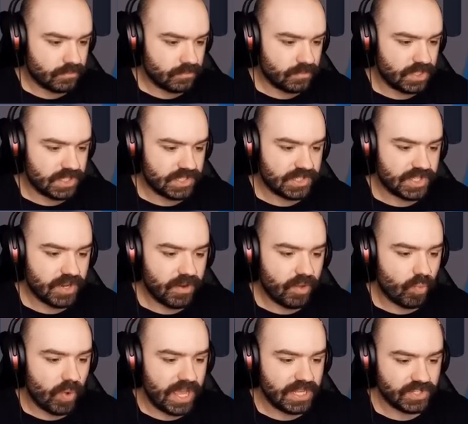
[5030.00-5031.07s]
Necessary
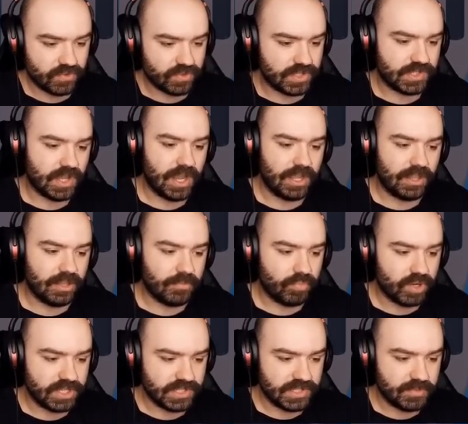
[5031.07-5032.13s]
waste recycler.
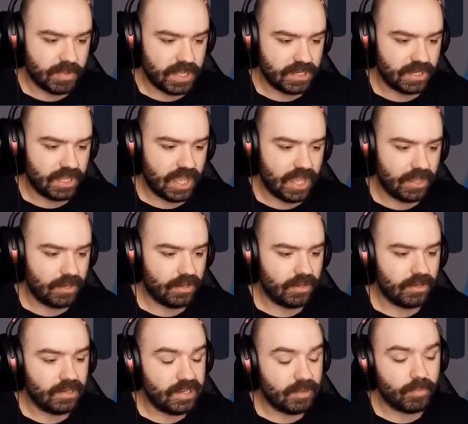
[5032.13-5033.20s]
Presence may indicate
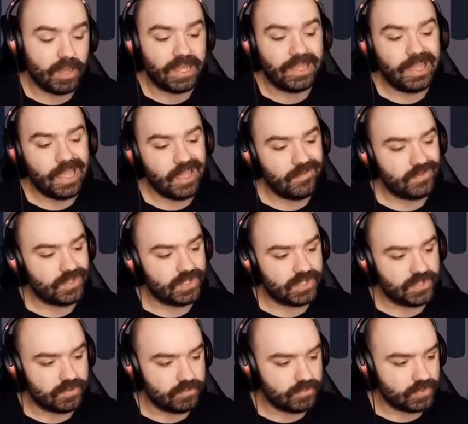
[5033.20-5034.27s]
nearby cave
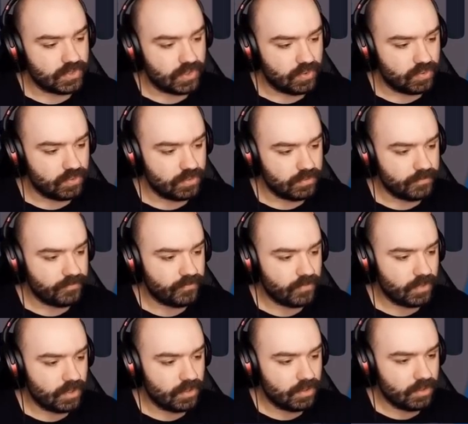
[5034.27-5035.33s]
systems. Cool.
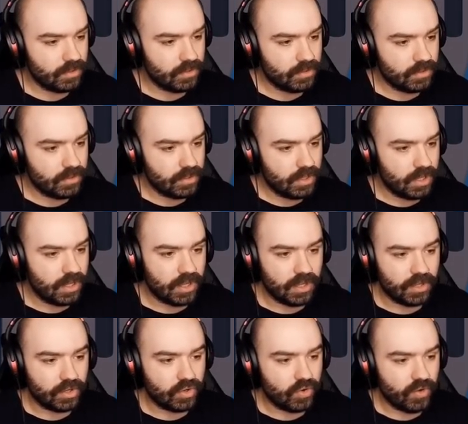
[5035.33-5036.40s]

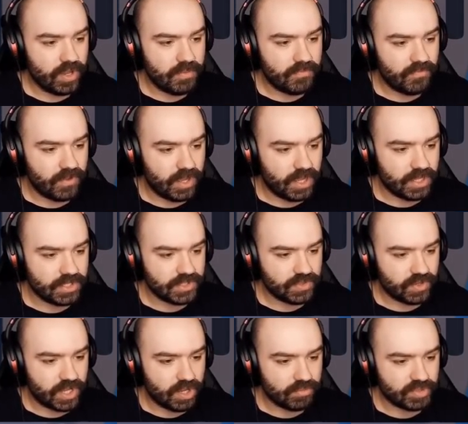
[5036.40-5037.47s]
Uh, creep vines are
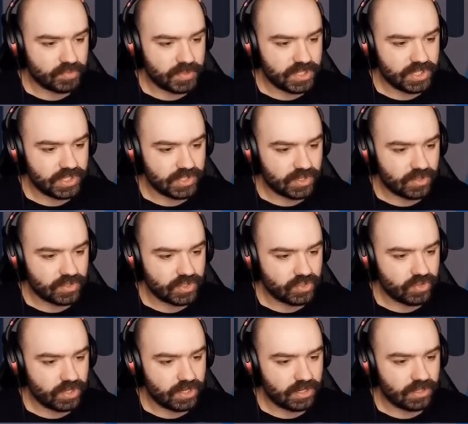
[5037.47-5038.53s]
a kelp species
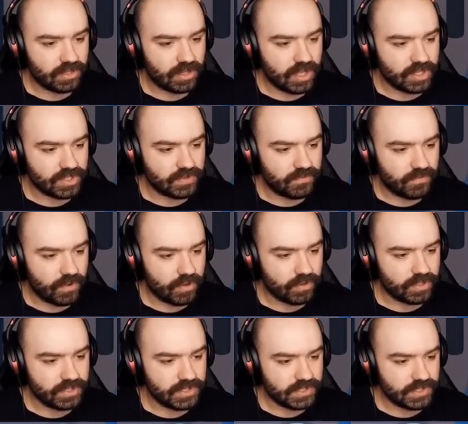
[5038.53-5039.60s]
concentrated in large
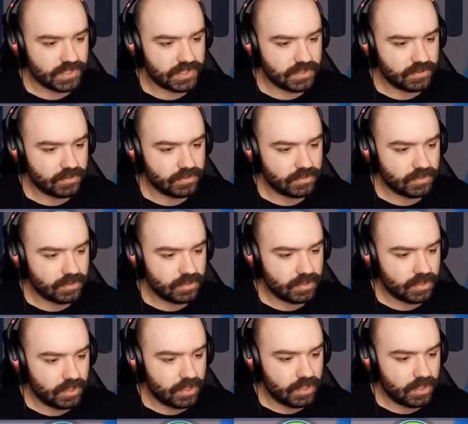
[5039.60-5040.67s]
forests.
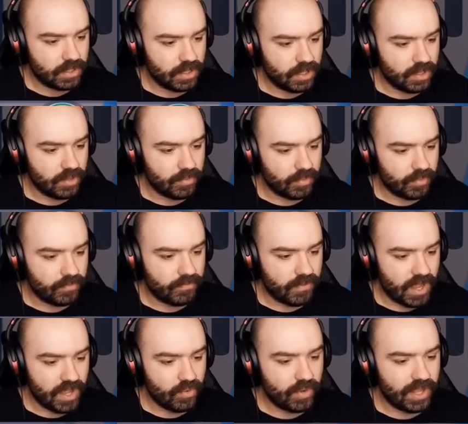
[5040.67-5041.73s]
Um,
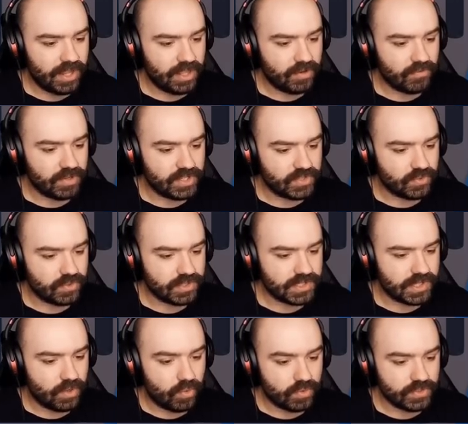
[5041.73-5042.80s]
vital alien
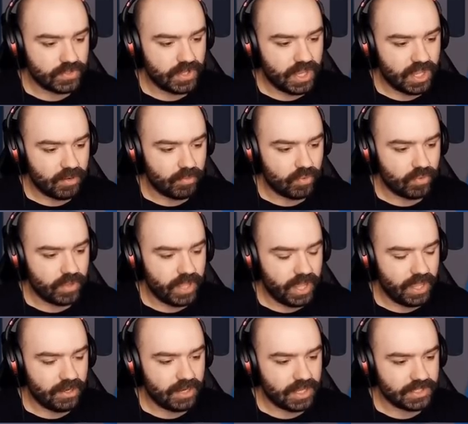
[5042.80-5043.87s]
resource, also edible
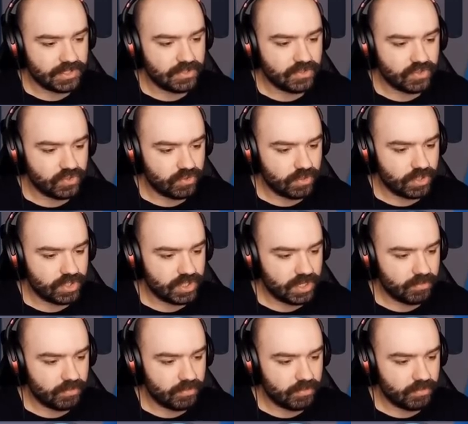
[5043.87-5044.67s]
and has construction